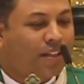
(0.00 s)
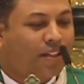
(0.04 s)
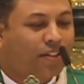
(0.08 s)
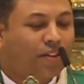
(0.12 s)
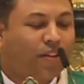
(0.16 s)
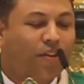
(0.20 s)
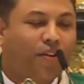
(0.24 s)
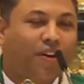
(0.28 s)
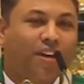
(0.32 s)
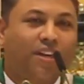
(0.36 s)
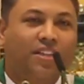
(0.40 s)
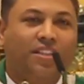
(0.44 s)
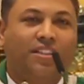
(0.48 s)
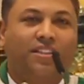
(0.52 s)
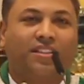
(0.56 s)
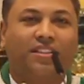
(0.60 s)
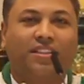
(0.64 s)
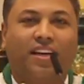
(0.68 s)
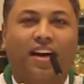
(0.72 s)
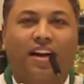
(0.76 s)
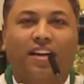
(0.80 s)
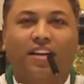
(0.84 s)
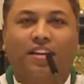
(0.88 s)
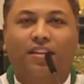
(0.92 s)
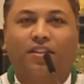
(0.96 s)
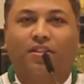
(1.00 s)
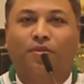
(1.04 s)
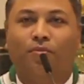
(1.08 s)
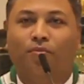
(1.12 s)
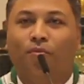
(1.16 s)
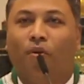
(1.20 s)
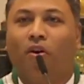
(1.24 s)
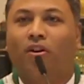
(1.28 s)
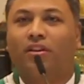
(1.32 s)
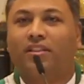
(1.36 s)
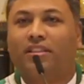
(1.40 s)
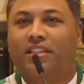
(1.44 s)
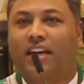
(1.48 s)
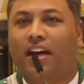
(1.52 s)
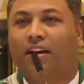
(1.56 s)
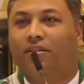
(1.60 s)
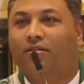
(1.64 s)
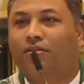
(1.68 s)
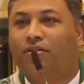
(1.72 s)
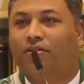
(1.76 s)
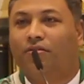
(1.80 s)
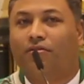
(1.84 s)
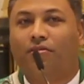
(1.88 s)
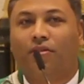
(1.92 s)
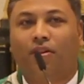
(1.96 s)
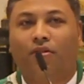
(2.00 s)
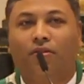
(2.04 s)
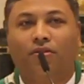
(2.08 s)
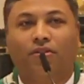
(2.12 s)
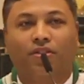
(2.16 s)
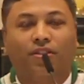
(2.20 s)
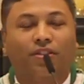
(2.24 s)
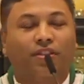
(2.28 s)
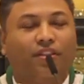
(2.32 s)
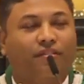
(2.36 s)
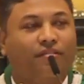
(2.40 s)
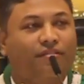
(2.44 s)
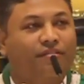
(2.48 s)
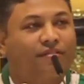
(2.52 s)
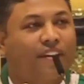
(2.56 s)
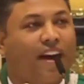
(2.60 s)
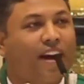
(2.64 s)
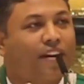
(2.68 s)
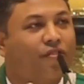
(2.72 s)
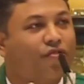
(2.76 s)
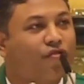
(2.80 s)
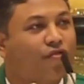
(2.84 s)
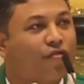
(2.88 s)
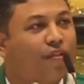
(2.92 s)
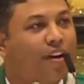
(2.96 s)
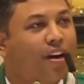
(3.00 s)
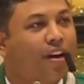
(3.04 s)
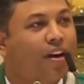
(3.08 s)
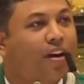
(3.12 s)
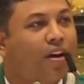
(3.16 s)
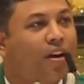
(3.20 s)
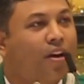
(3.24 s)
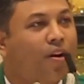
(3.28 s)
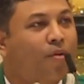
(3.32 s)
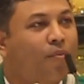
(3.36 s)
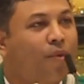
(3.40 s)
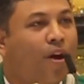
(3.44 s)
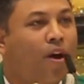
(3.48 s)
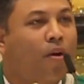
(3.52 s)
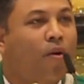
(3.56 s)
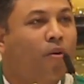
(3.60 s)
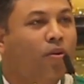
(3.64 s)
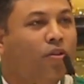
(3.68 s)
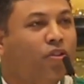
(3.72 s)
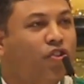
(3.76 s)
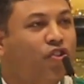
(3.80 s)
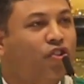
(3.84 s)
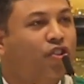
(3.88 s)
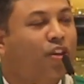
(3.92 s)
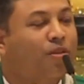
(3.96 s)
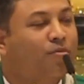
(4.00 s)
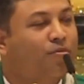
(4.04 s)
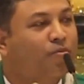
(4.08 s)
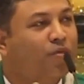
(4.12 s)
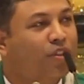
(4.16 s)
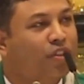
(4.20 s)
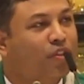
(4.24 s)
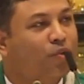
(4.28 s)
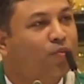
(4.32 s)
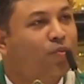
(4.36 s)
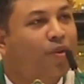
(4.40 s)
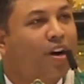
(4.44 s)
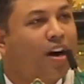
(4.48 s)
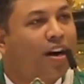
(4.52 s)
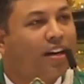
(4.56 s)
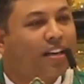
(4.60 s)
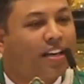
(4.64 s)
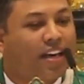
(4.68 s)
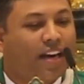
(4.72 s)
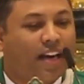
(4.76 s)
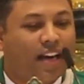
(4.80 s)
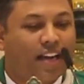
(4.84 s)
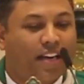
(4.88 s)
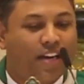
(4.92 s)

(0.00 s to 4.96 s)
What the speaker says: So he decided to walk down the road to the factory where old Jim was working,